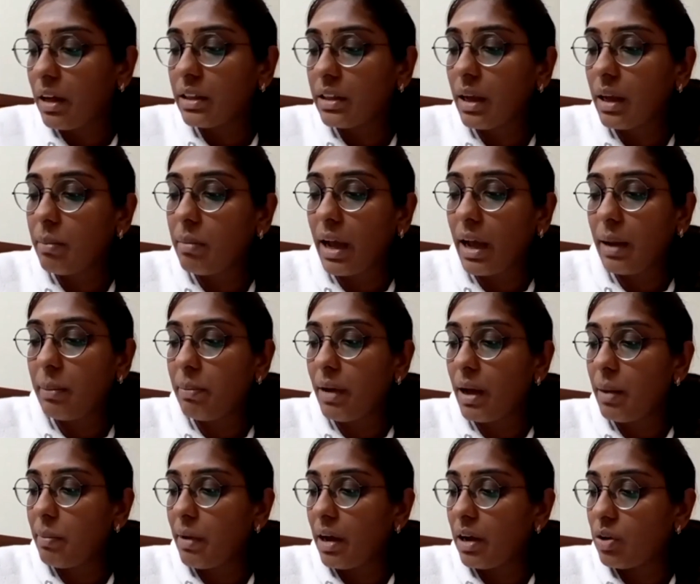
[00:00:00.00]
The
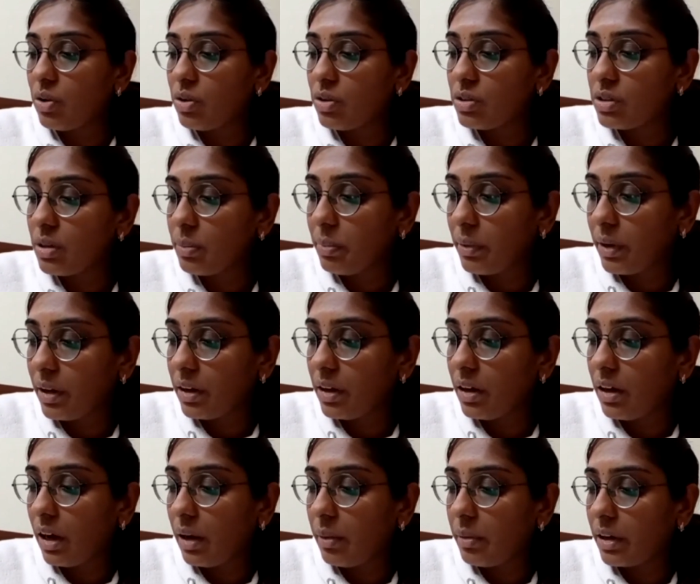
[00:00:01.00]
BiPAP allows the
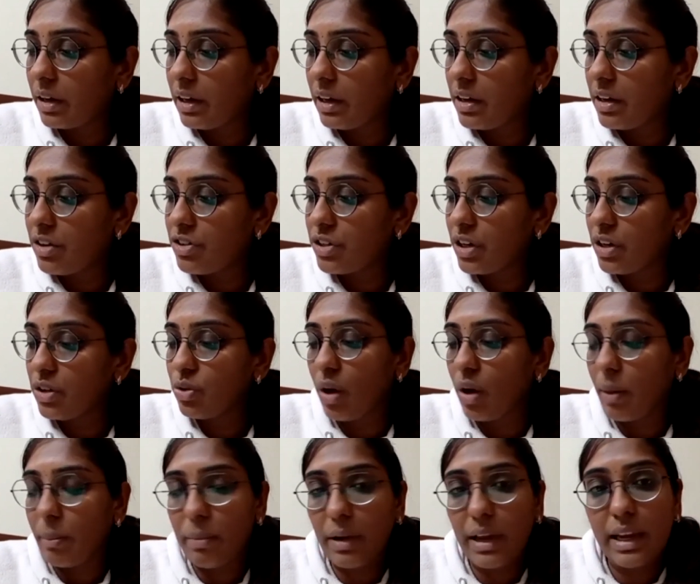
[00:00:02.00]
clinician to
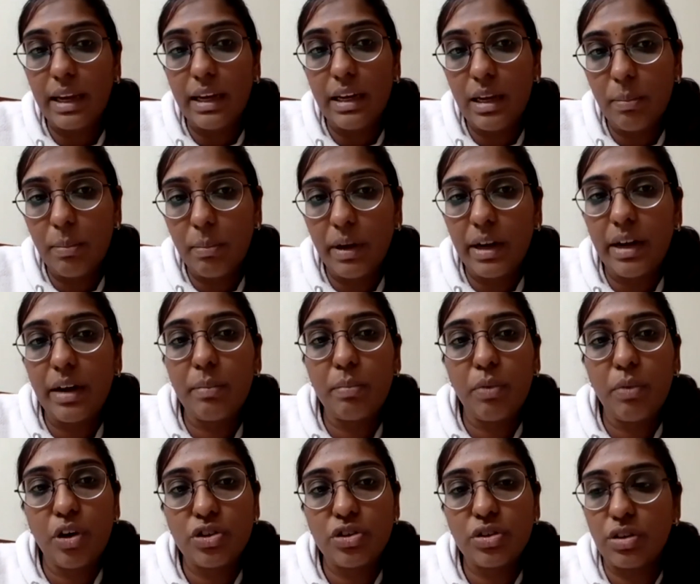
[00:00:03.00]
apply independent
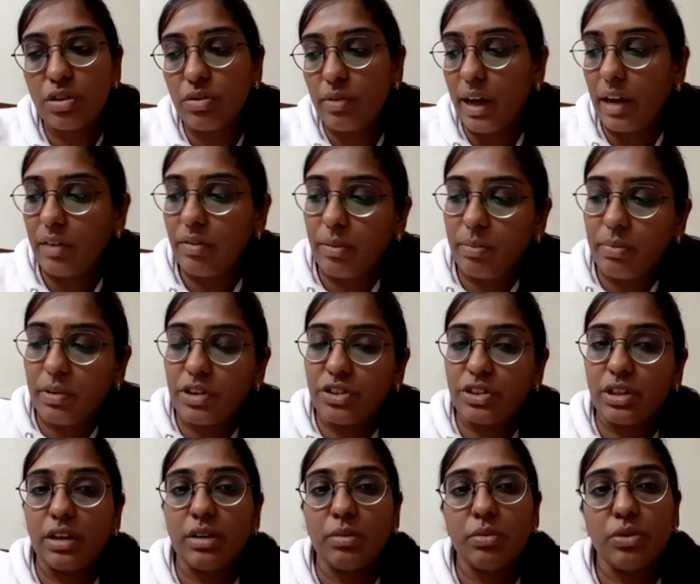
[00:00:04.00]
positive airway
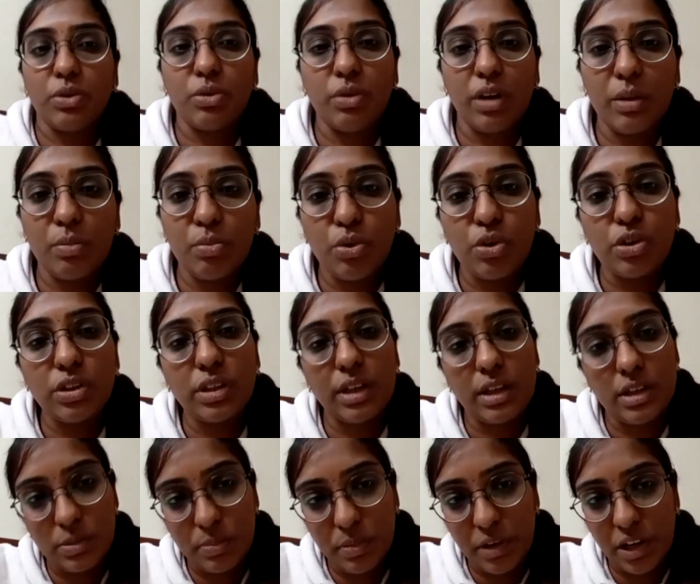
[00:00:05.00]
pressure during both
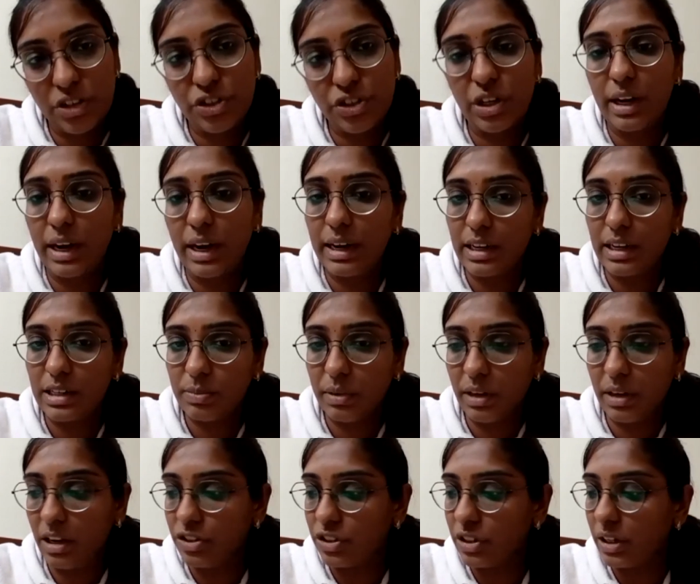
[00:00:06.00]
inspiration and
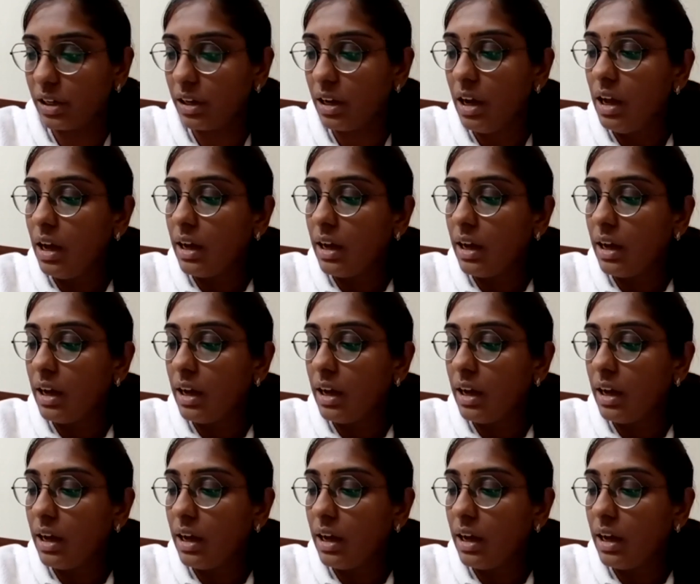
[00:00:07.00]
expiration.